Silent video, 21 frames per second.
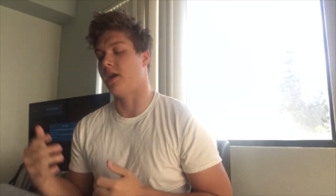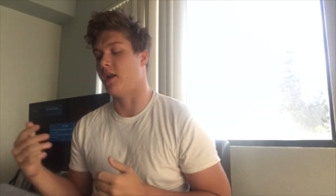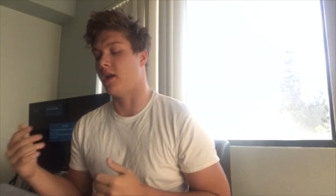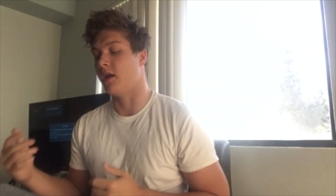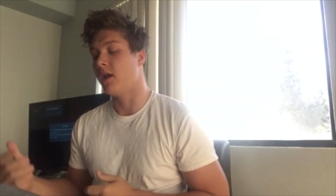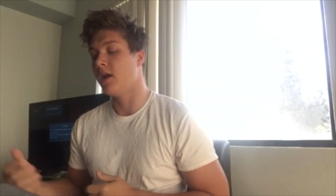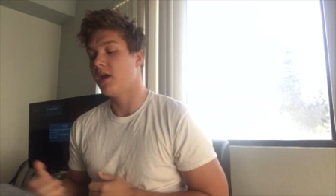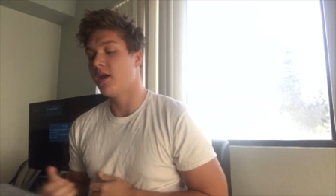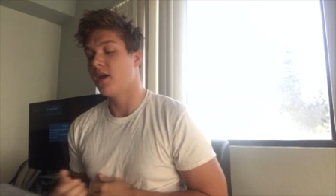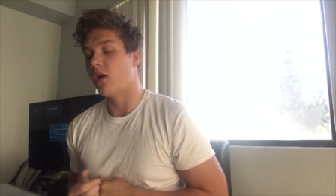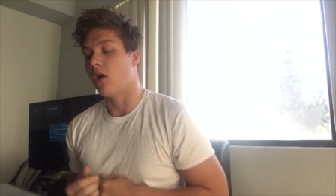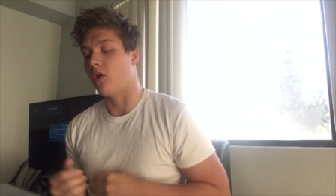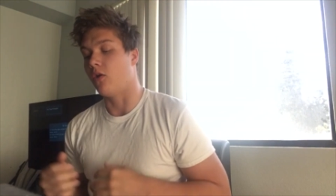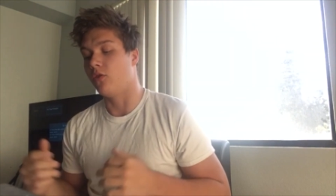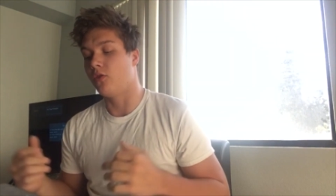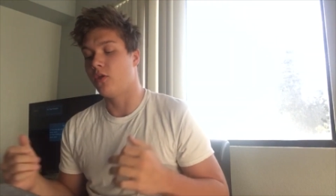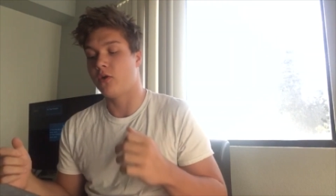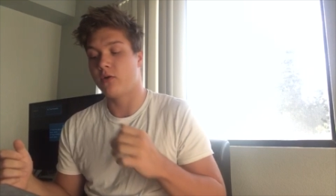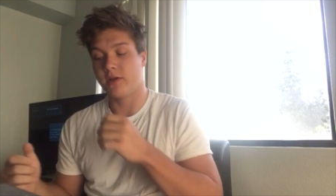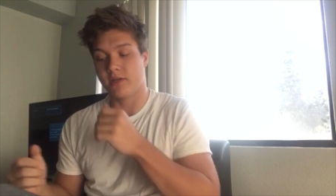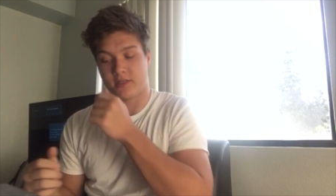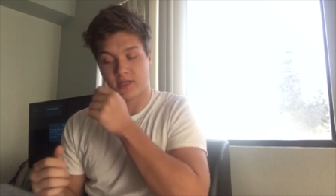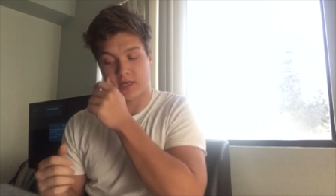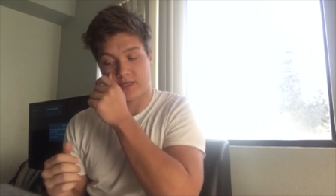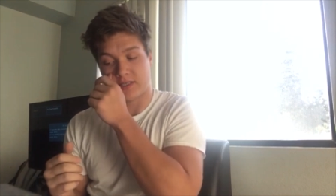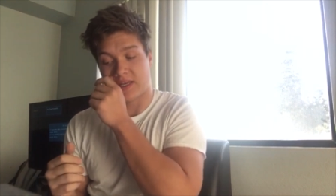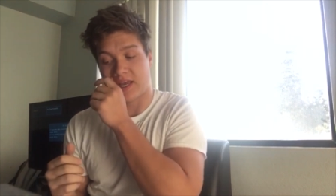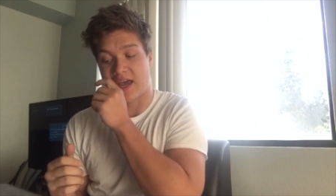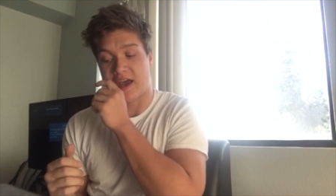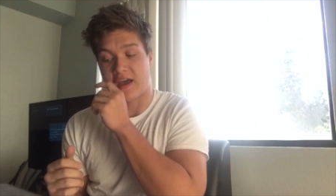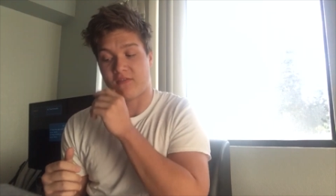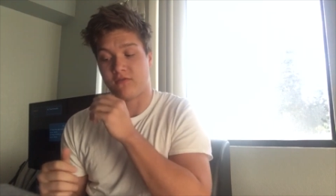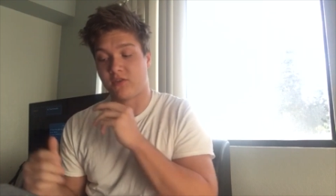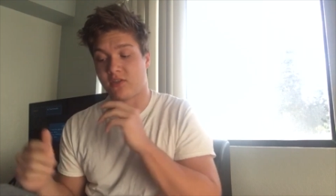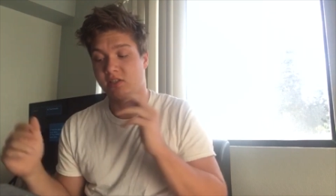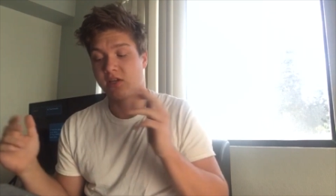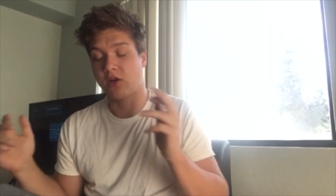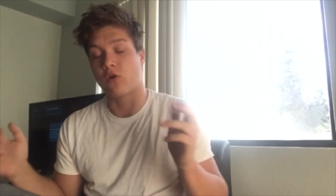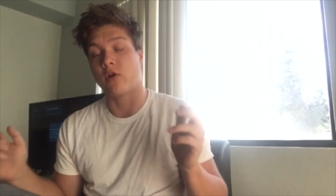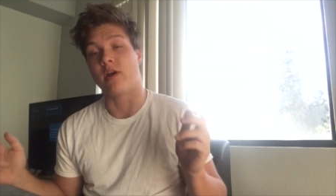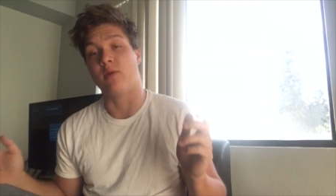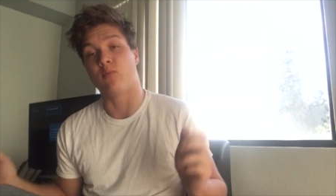And although it does have
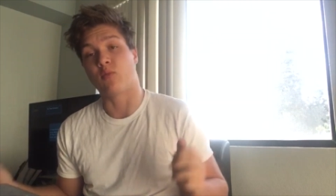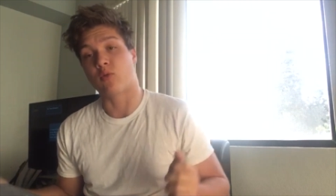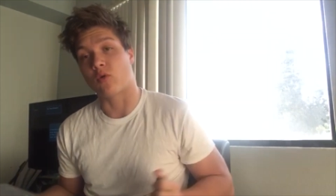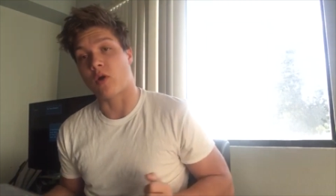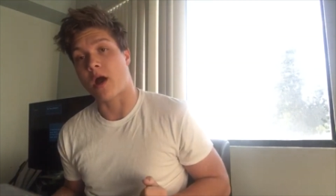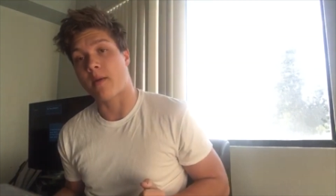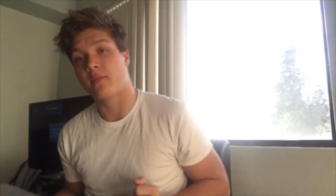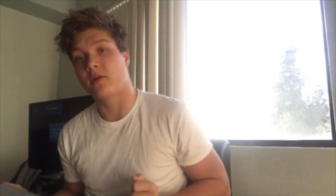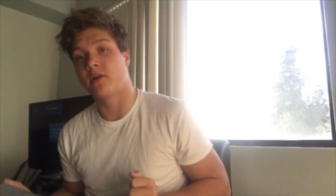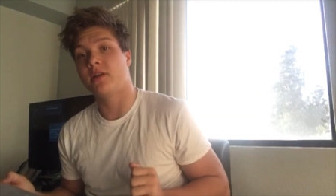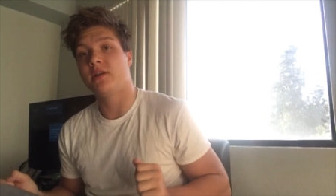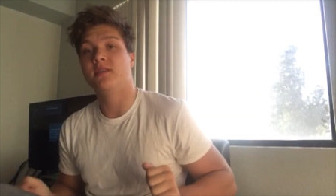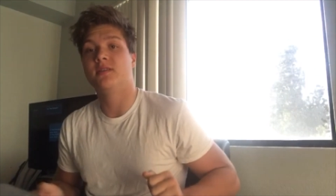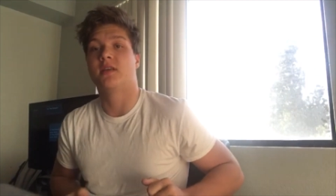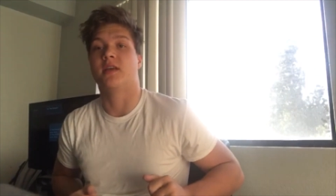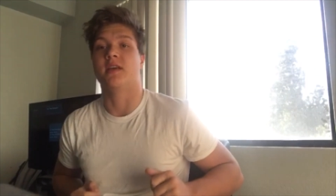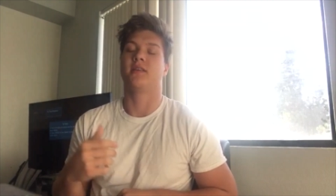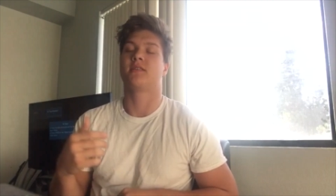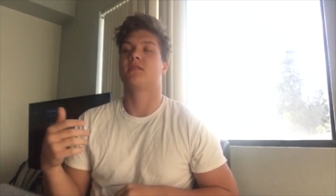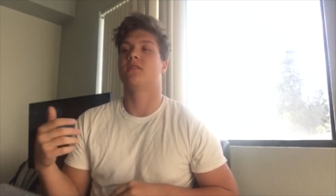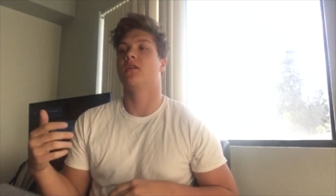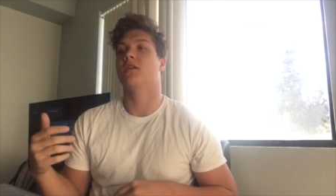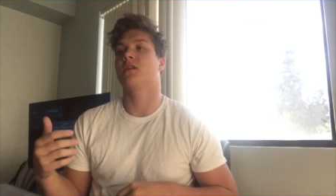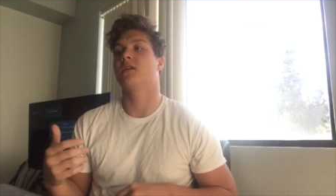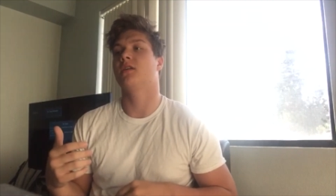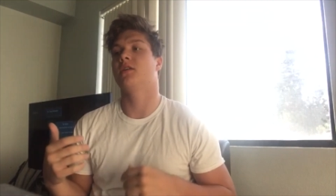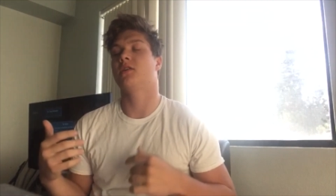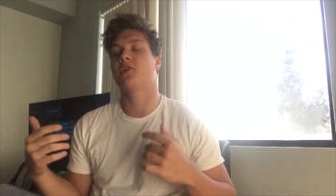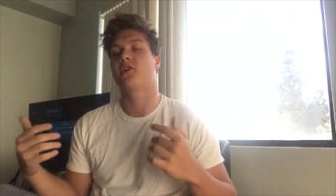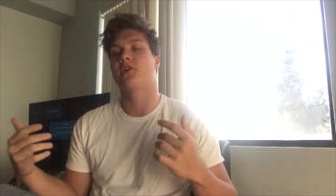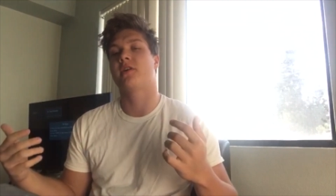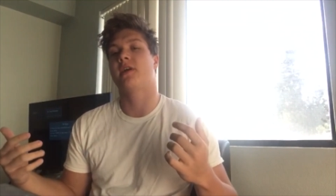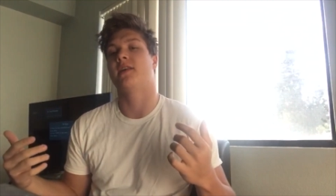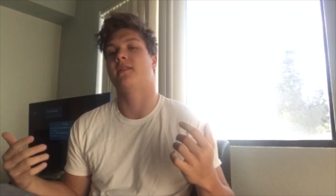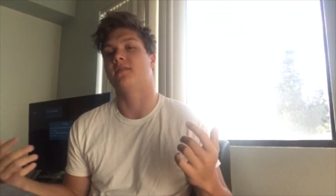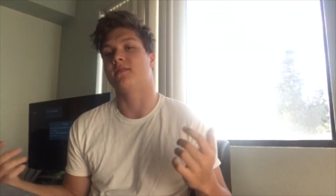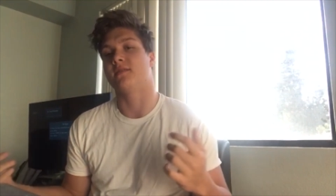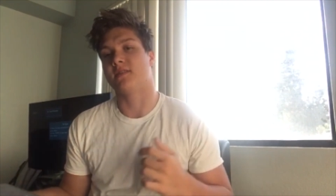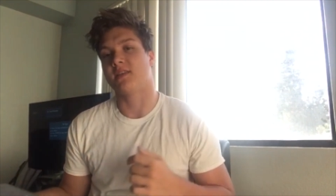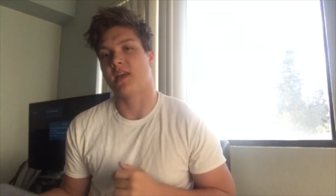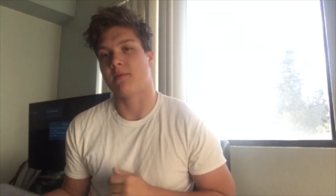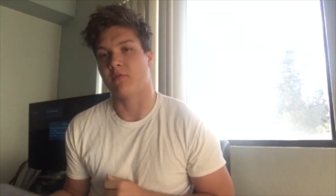steroid properties, it's not going to create
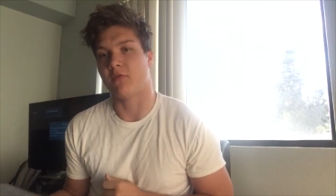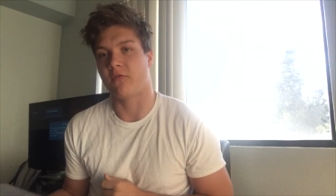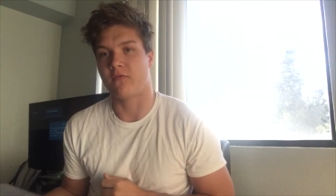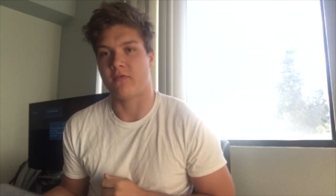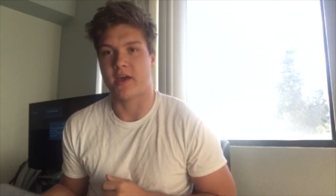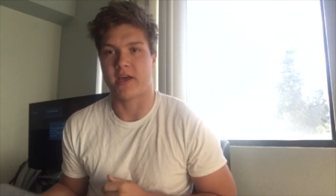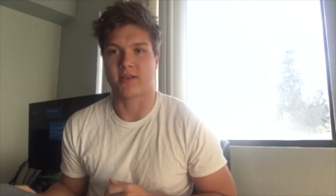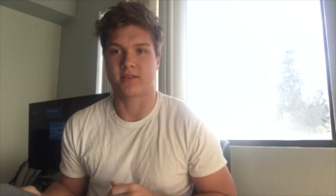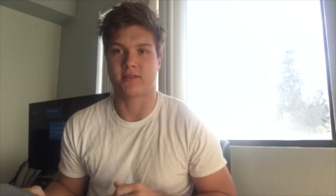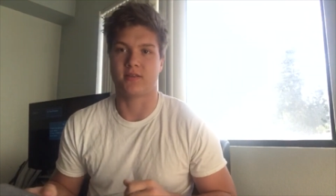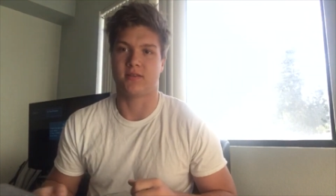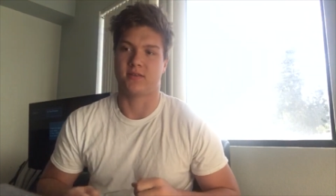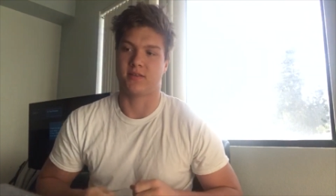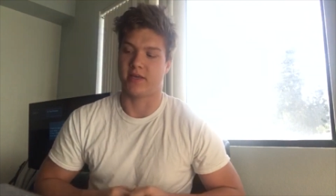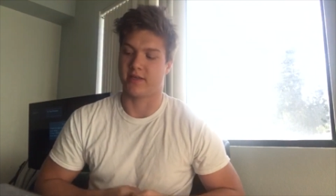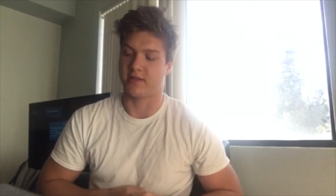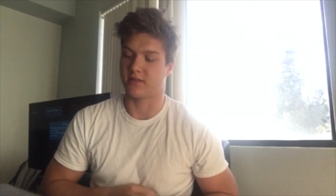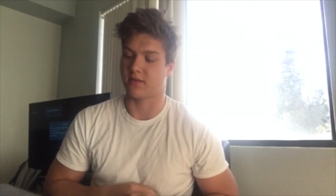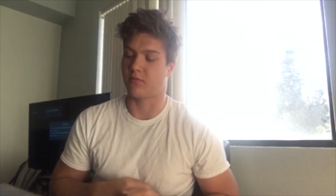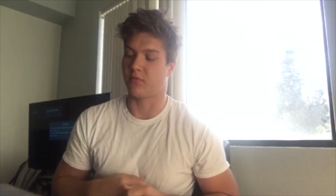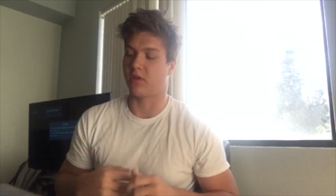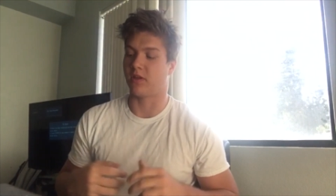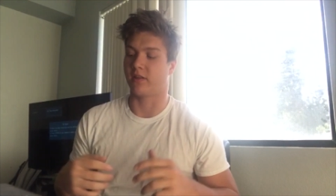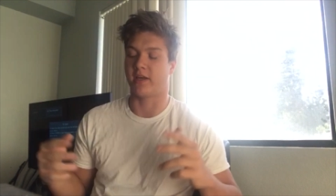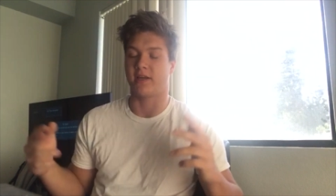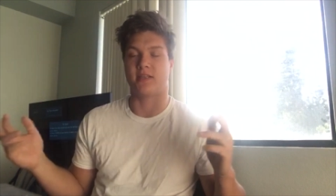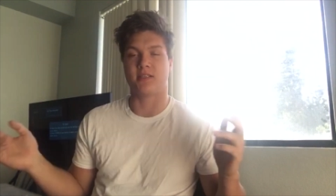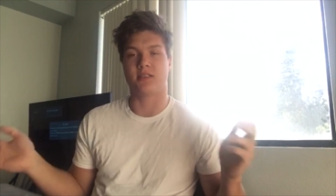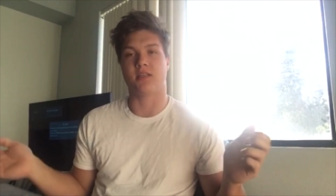the same effects as like something like